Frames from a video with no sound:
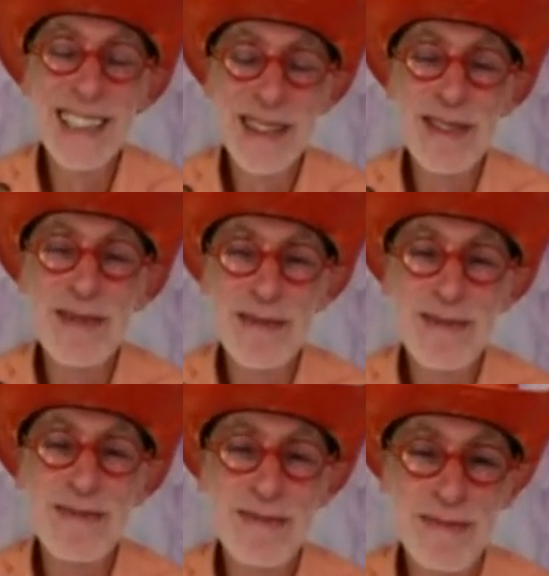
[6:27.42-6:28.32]

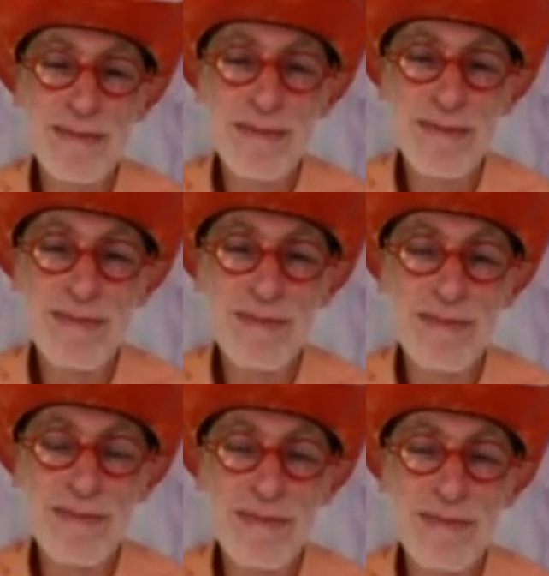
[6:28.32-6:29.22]

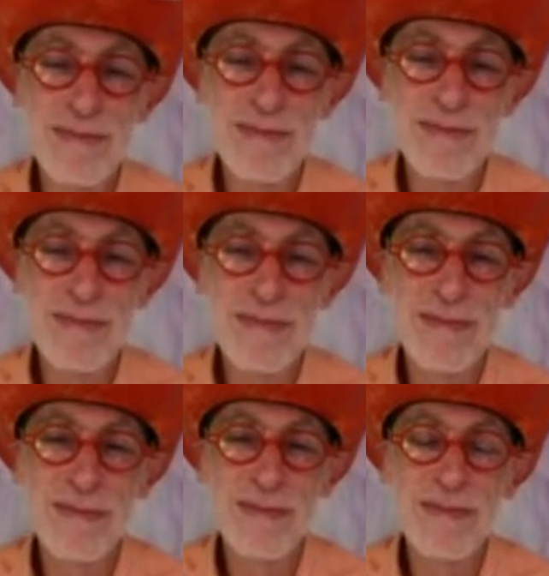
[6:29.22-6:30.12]

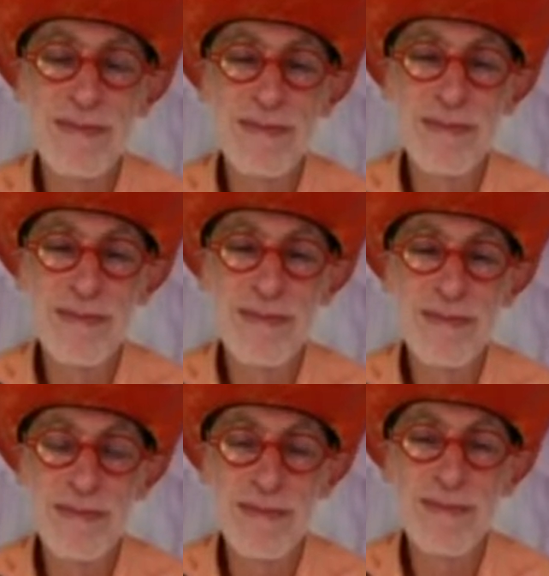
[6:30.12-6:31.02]

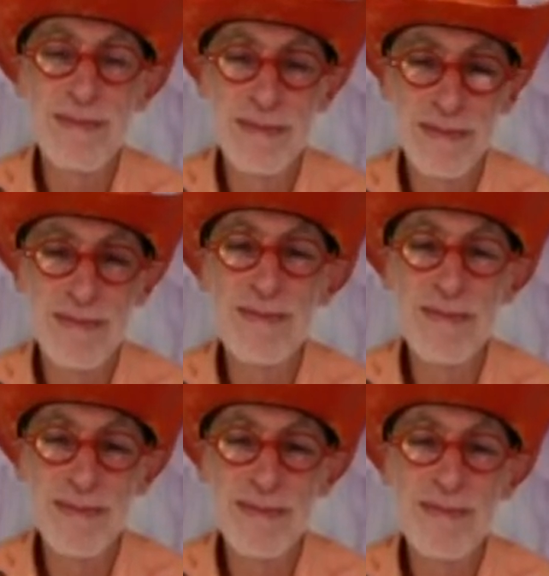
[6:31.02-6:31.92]

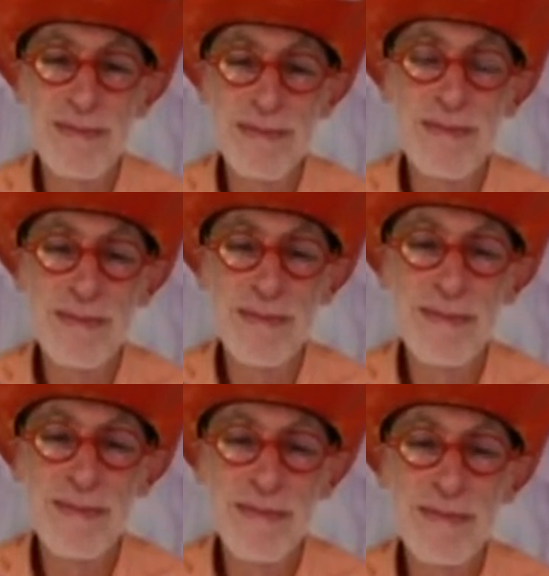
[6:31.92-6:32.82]

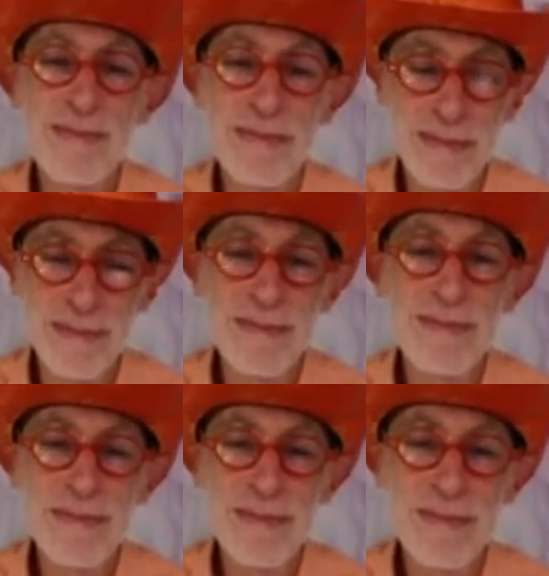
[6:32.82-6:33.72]

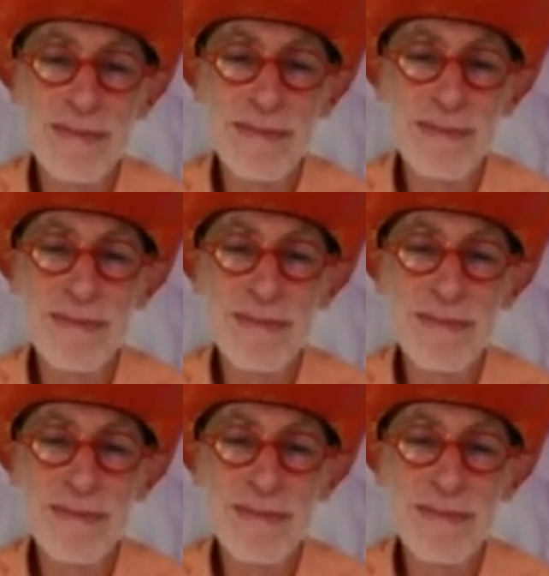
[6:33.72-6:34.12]
No words are spoken by the person on screen.